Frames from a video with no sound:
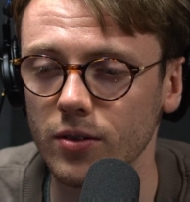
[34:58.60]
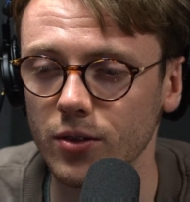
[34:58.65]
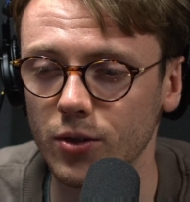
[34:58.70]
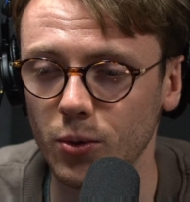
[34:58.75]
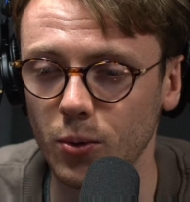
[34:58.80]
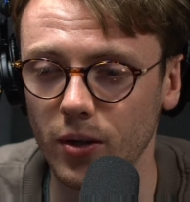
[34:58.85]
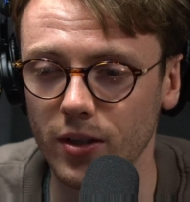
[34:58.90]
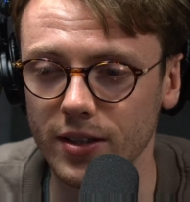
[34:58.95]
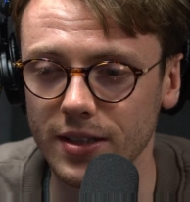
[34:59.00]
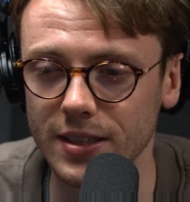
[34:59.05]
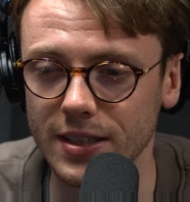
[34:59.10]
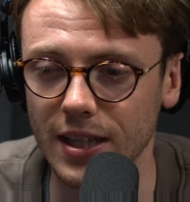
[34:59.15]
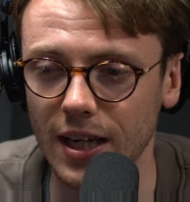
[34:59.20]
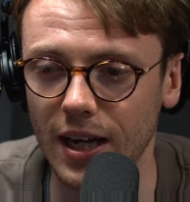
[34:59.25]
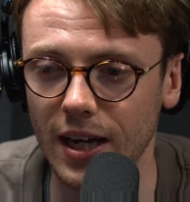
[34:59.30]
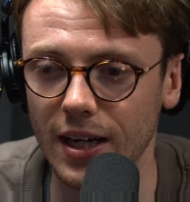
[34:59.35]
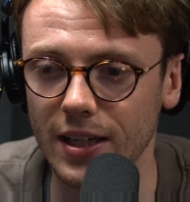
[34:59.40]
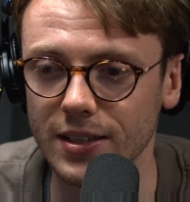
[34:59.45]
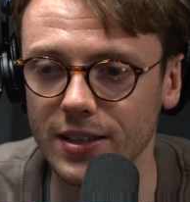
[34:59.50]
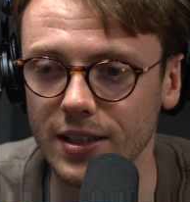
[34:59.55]
It was quite
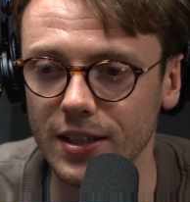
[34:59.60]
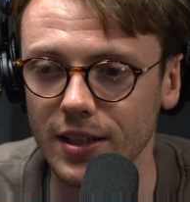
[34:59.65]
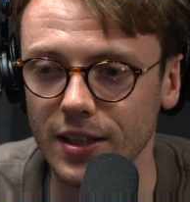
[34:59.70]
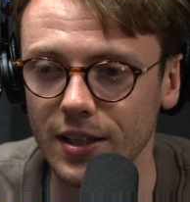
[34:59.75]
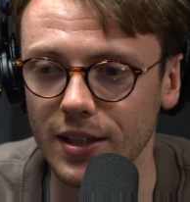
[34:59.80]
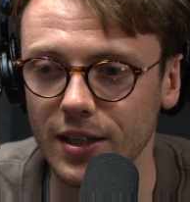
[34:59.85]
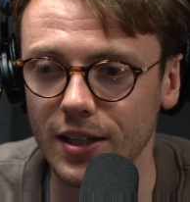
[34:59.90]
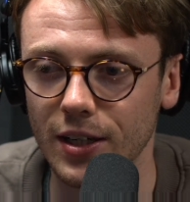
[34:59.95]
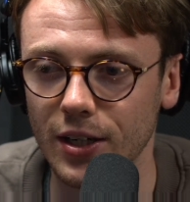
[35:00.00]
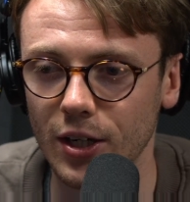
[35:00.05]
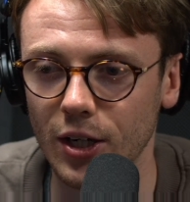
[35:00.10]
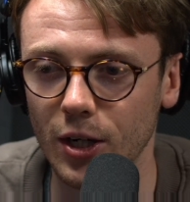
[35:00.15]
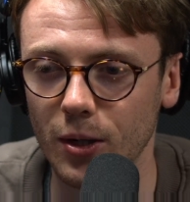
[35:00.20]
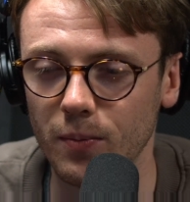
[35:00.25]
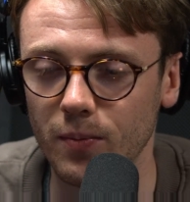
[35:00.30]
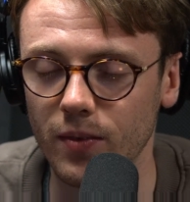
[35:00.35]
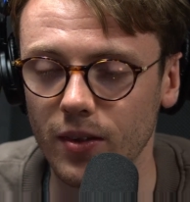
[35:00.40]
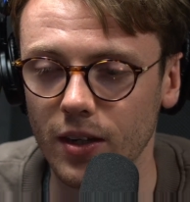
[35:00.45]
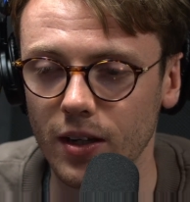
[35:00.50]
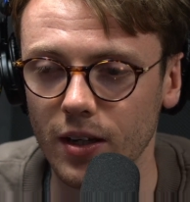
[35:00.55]
sad.
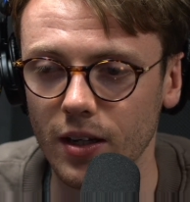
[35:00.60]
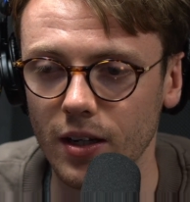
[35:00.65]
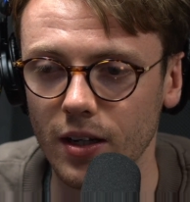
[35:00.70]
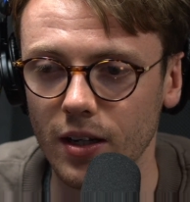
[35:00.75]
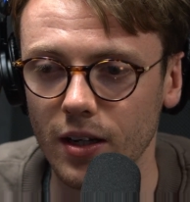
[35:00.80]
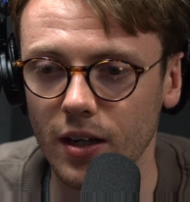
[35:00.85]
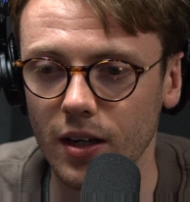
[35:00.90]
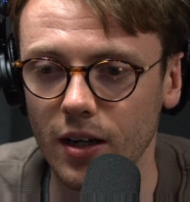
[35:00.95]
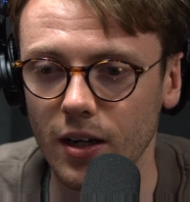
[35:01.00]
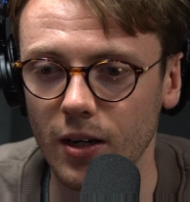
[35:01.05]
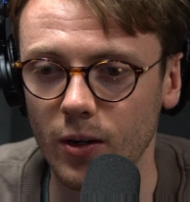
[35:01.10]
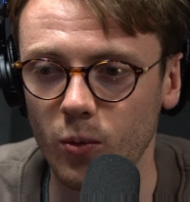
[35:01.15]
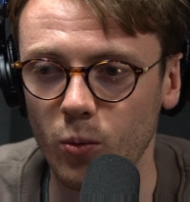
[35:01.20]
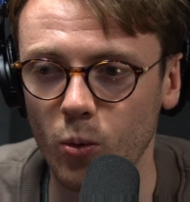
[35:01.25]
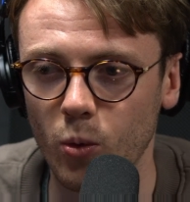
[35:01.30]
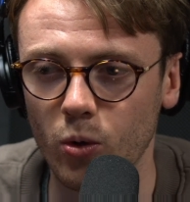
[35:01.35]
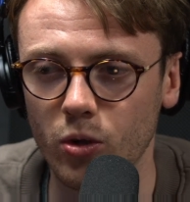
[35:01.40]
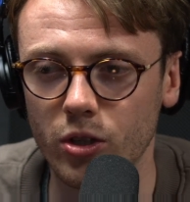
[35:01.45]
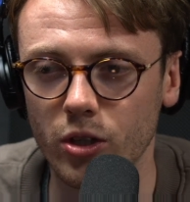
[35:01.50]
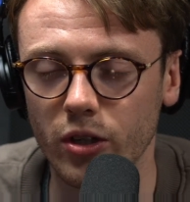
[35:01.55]

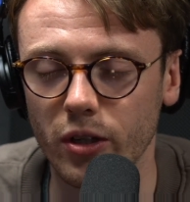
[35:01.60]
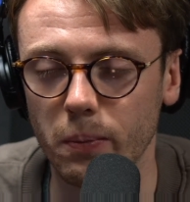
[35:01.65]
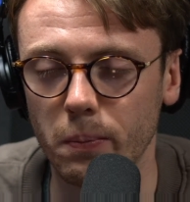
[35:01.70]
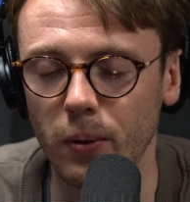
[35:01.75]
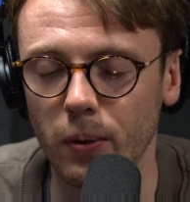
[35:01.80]
Walked to the